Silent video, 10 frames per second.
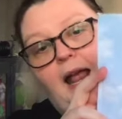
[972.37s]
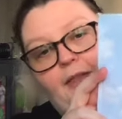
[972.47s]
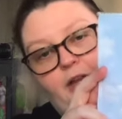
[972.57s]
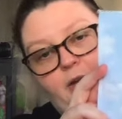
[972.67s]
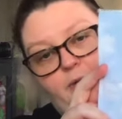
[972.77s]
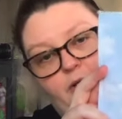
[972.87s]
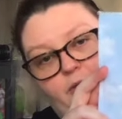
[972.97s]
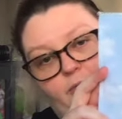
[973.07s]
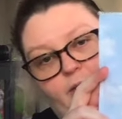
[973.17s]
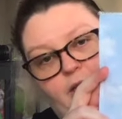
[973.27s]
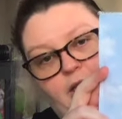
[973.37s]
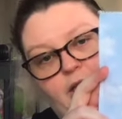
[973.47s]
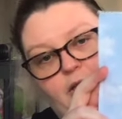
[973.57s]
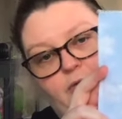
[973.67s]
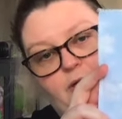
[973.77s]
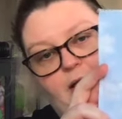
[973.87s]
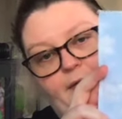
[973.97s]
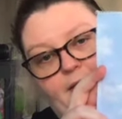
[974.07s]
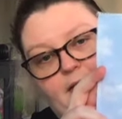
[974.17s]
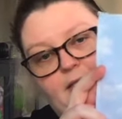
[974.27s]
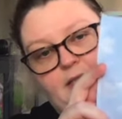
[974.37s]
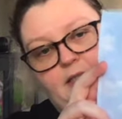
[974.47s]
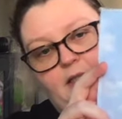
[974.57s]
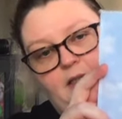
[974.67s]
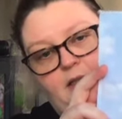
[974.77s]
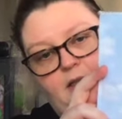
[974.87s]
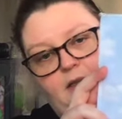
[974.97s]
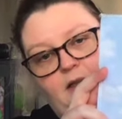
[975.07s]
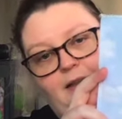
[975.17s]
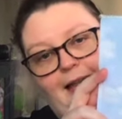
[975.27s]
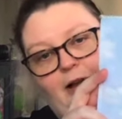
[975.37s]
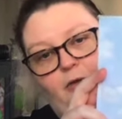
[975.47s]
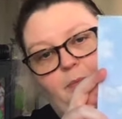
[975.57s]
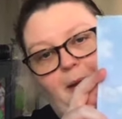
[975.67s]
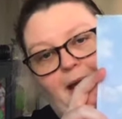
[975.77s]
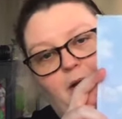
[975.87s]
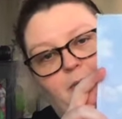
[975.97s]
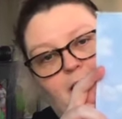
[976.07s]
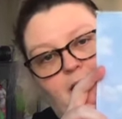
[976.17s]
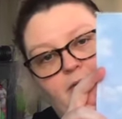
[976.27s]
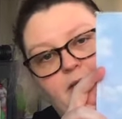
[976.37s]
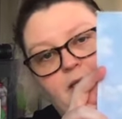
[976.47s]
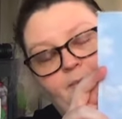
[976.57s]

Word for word: I thought it would look really cute on this cloud background.